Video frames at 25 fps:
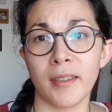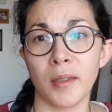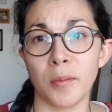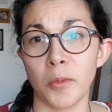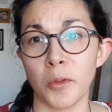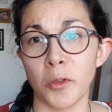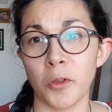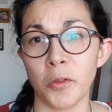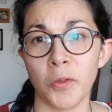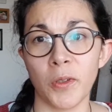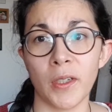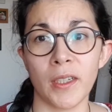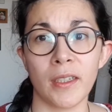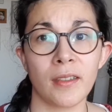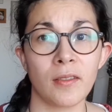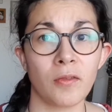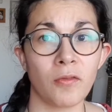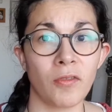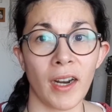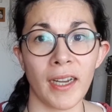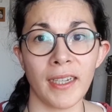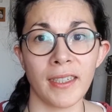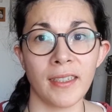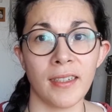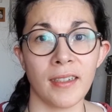Moshfegh's
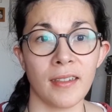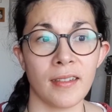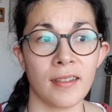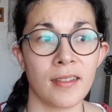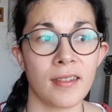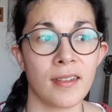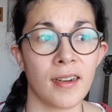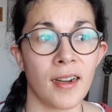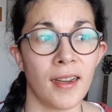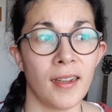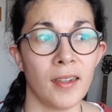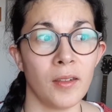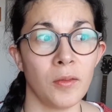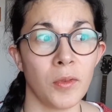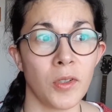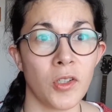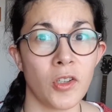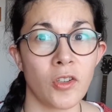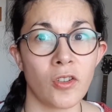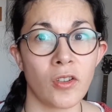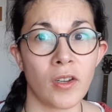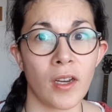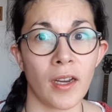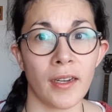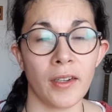writing style,
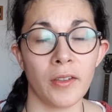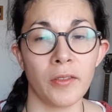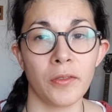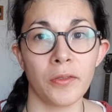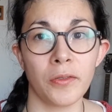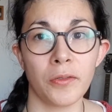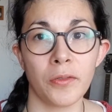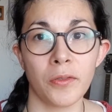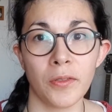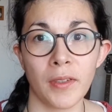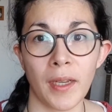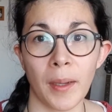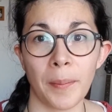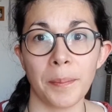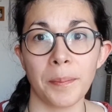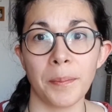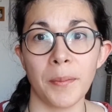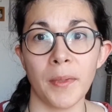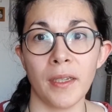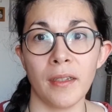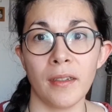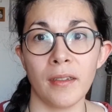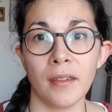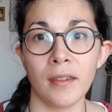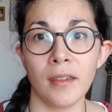which kind of kept
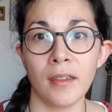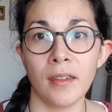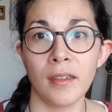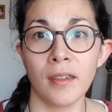me